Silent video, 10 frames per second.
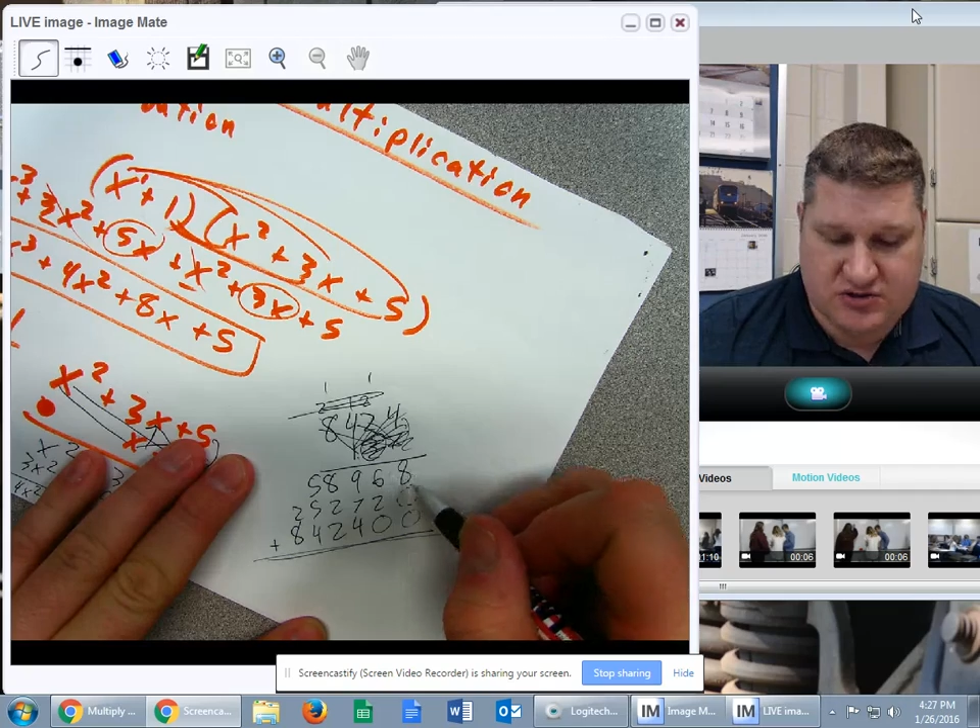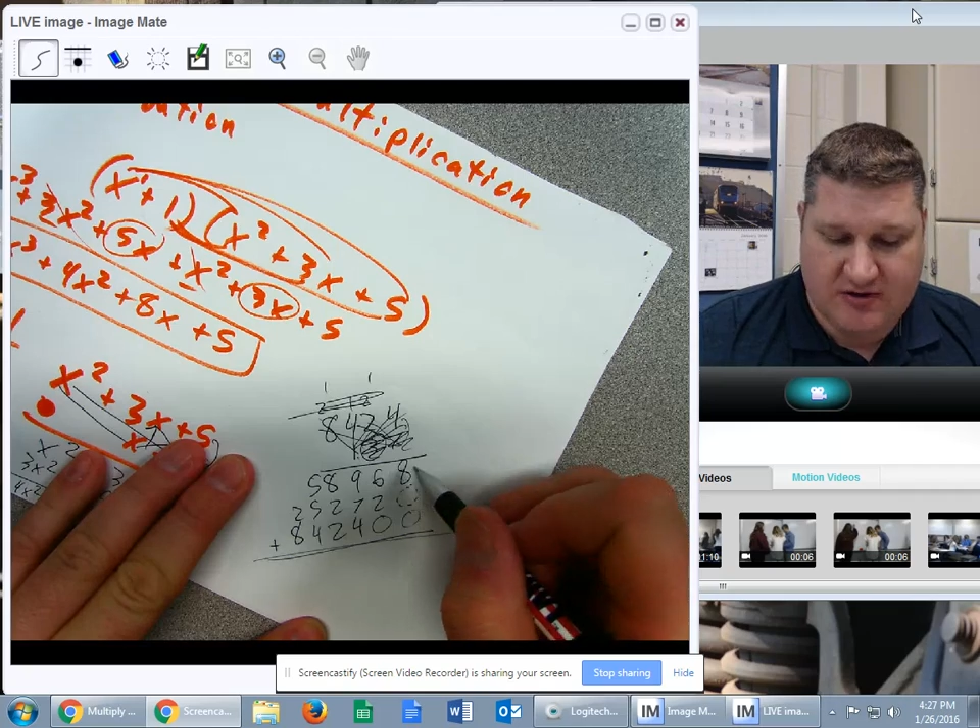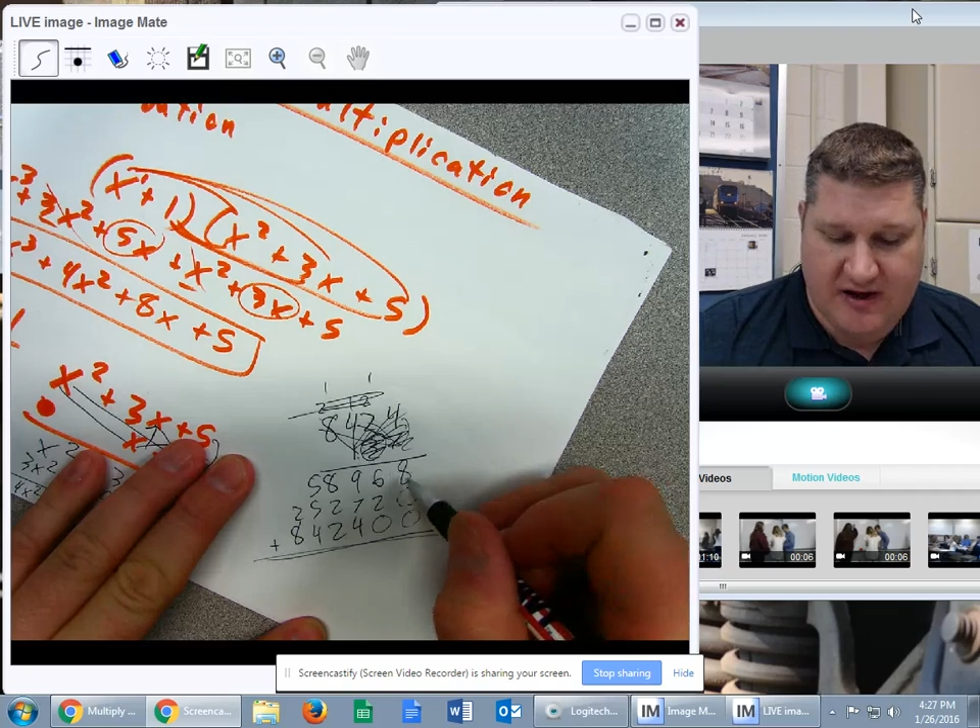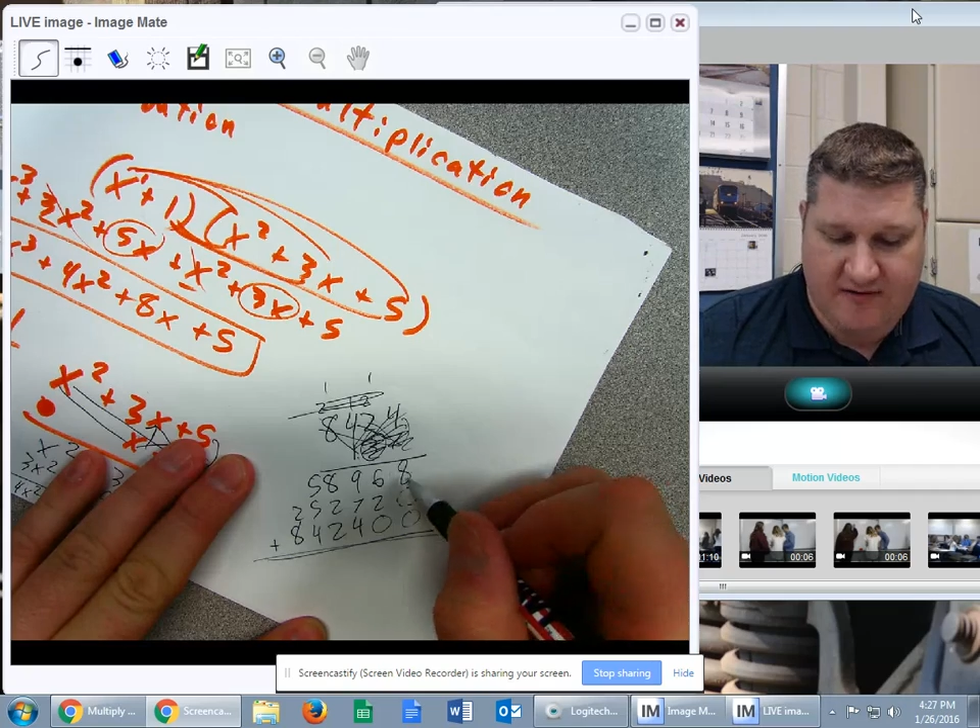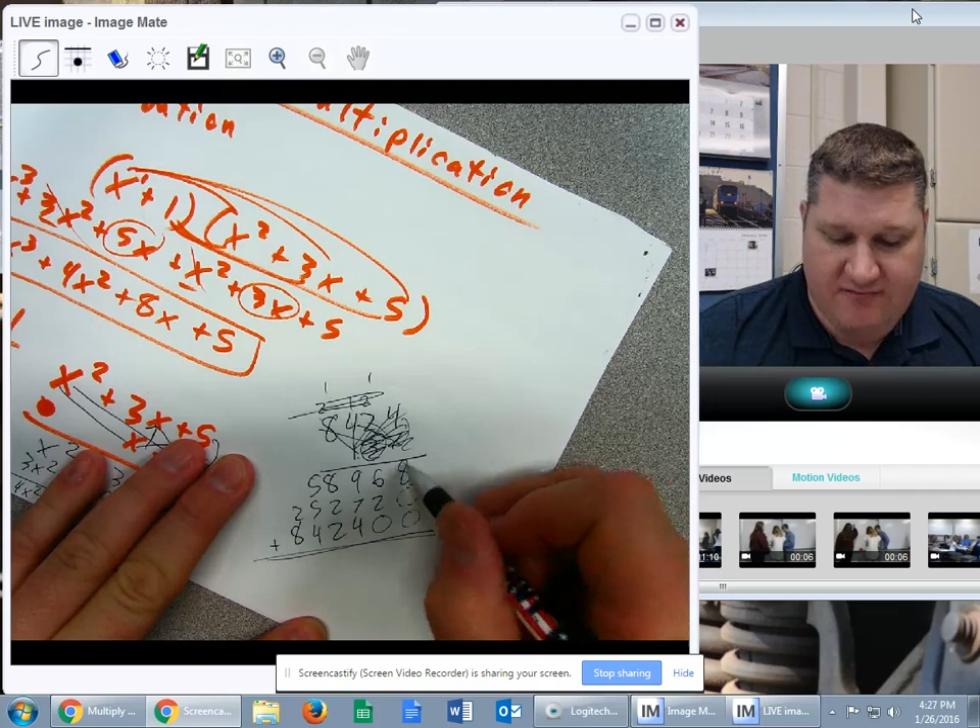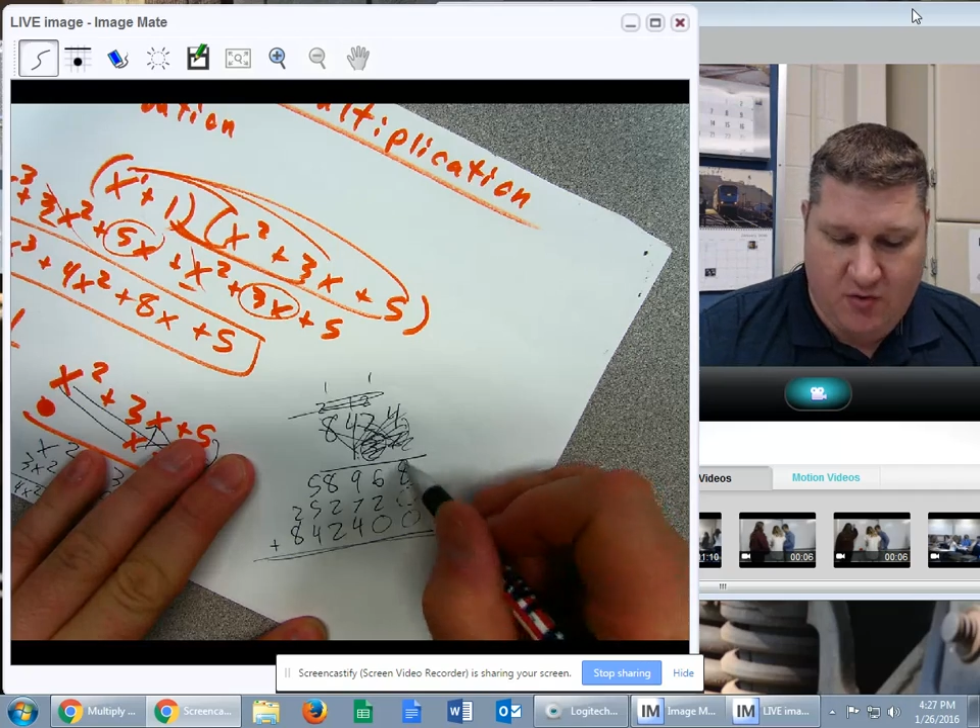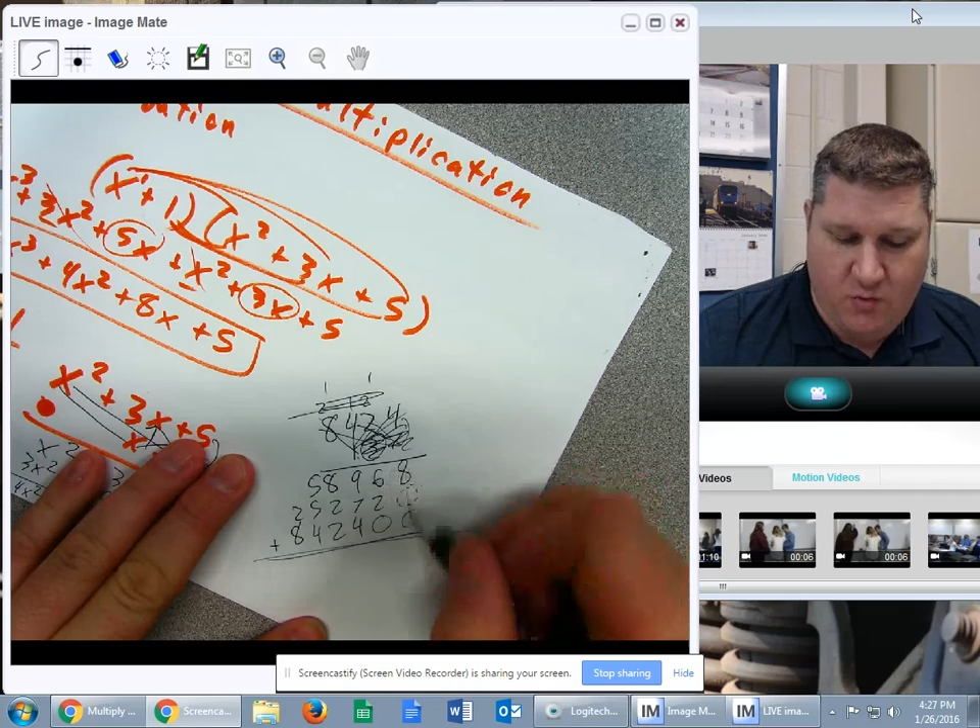so I have the